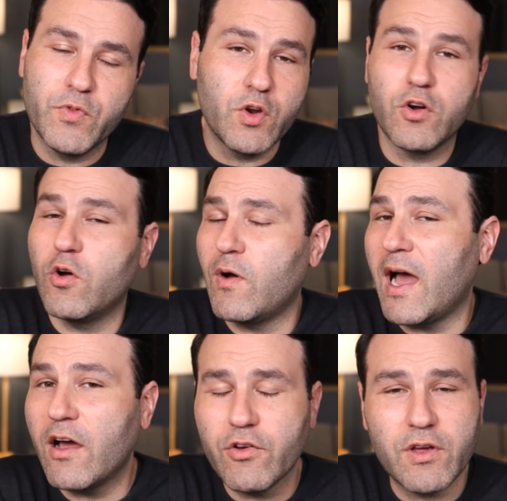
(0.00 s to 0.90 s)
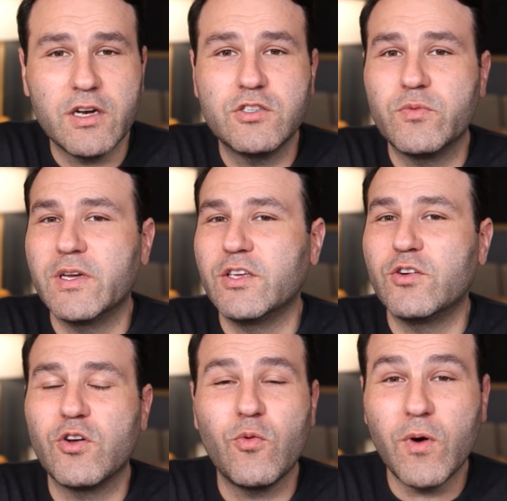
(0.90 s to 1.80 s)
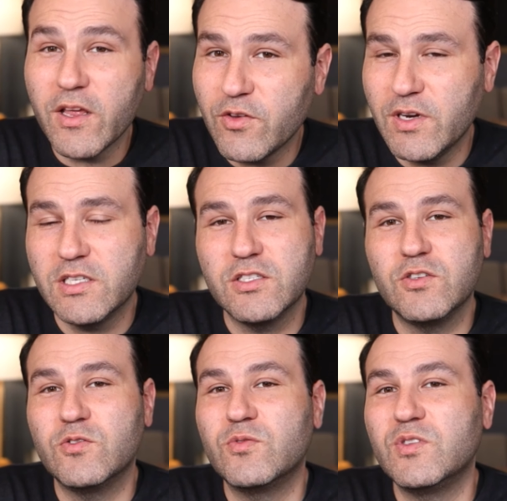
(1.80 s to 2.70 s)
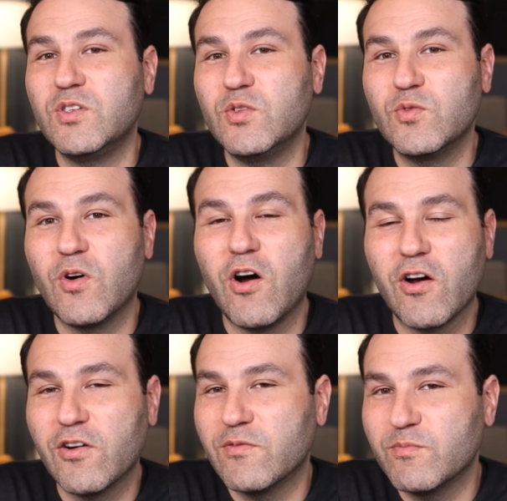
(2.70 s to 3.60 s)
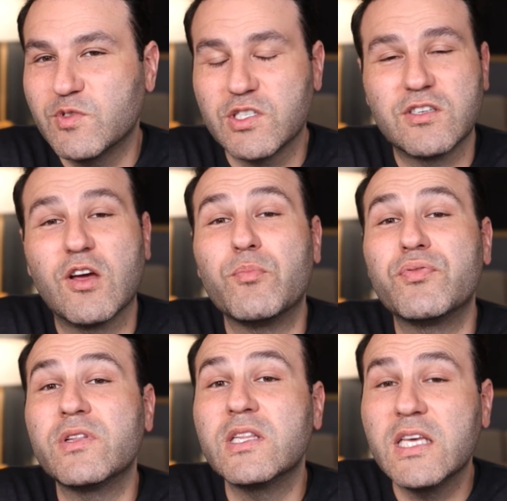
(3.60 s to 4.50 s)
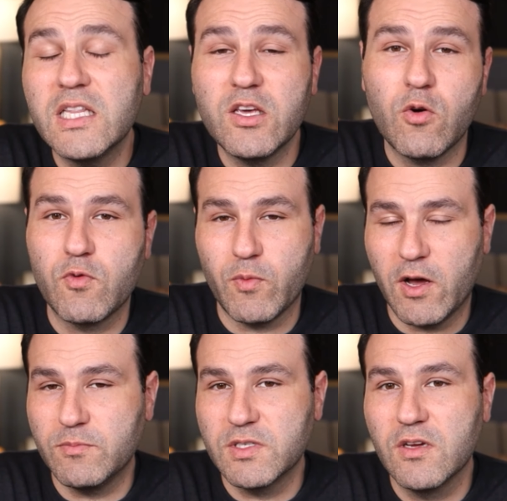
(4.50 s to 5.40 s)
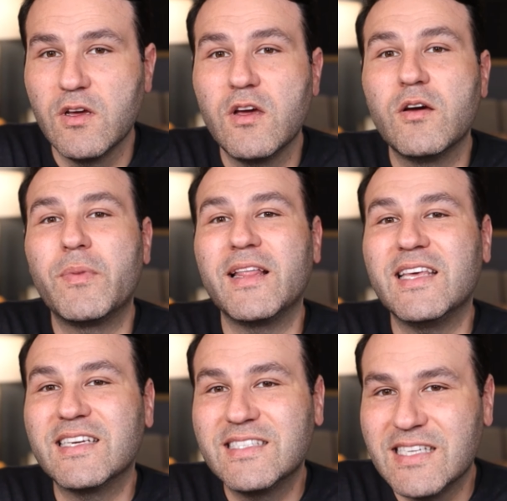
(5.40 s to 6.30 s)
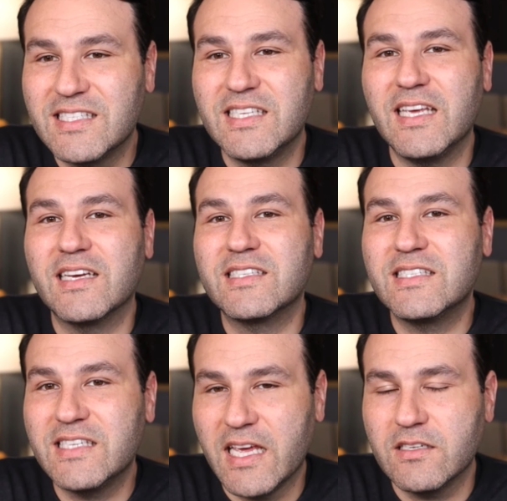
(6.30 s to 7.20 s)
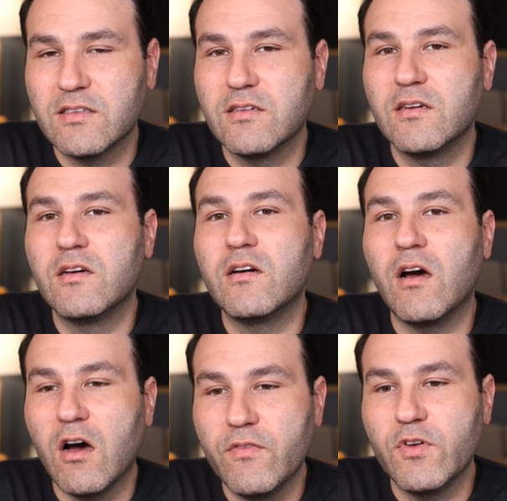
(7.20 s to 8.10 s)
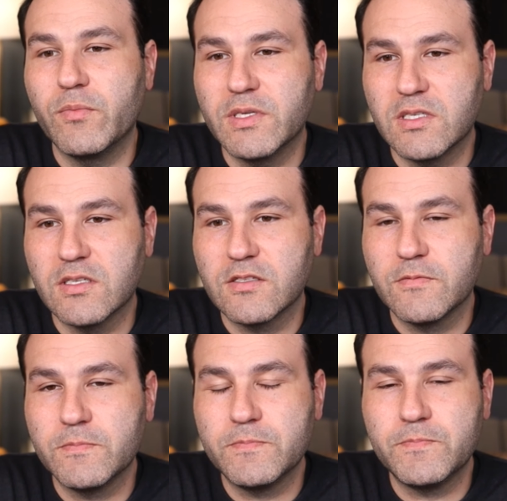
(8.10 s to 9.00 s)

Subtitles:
You don't know how you're going to do it. You don't know what you need to do. You are just completely overwhelmed by the existing state of your business.